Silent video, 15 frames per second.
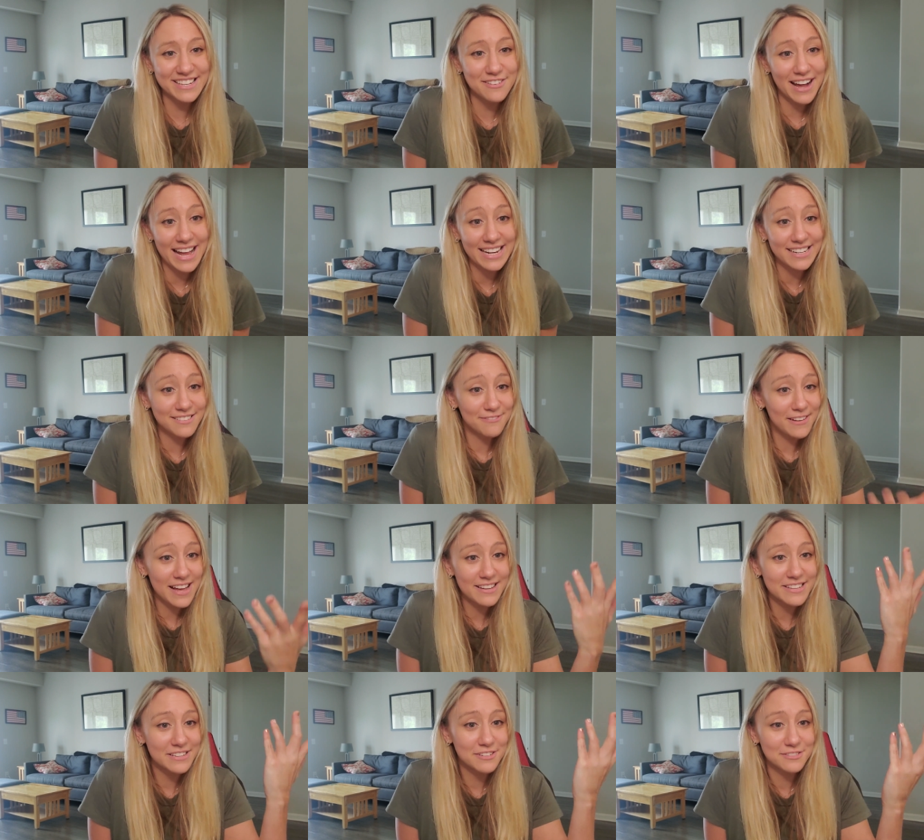you added
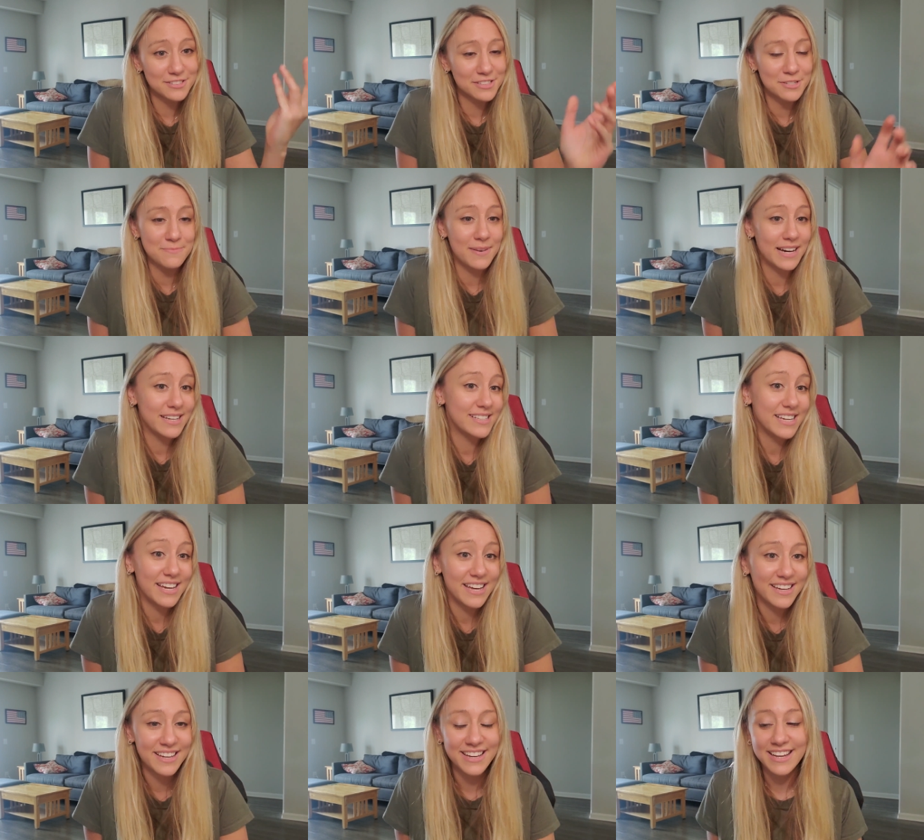value to my
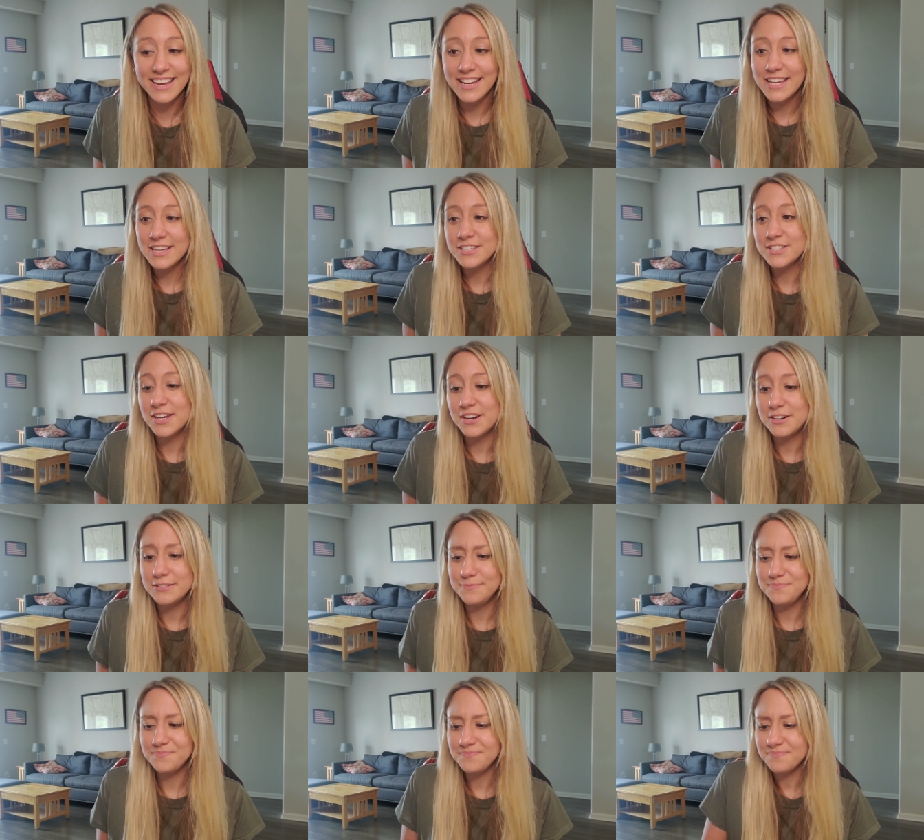day
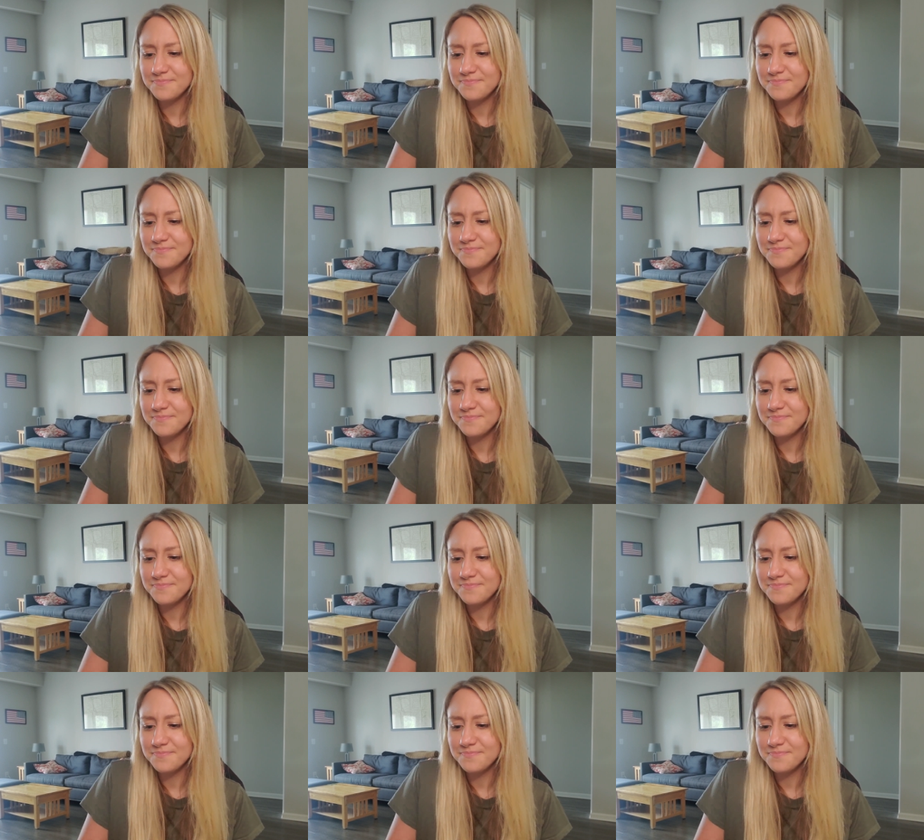so